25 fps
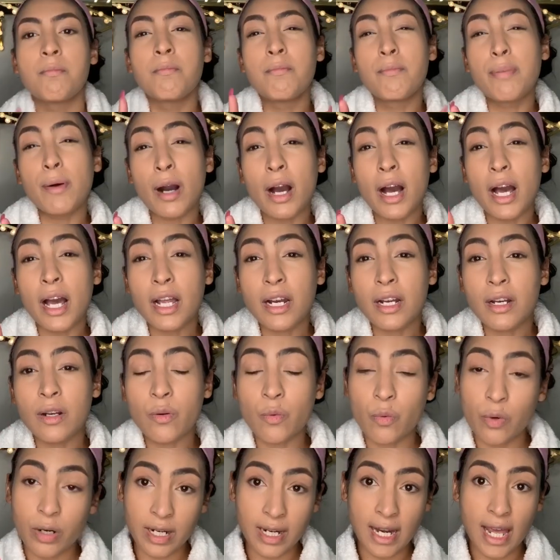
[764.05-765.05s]
But
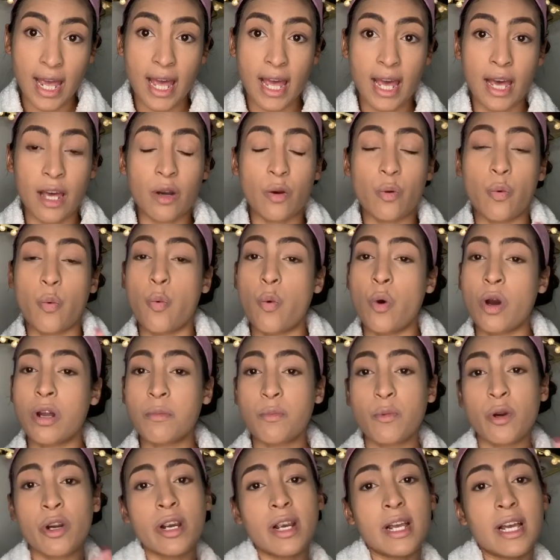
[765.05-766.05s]
we're gonna add one
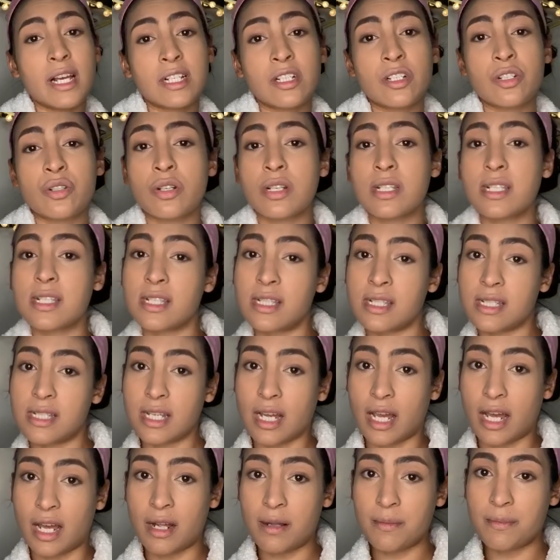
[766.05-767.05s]
more extra
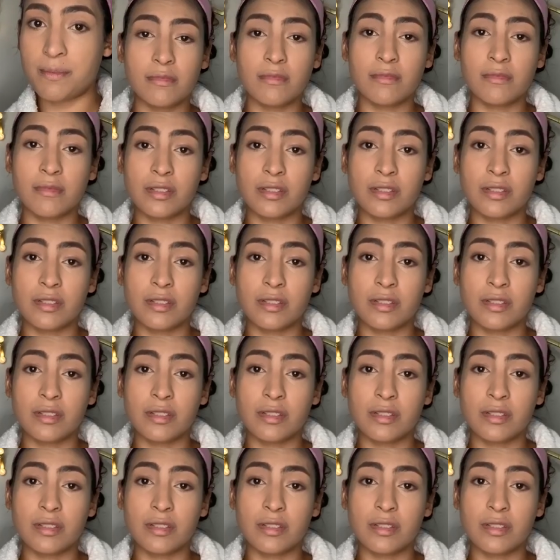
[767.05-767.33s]
step.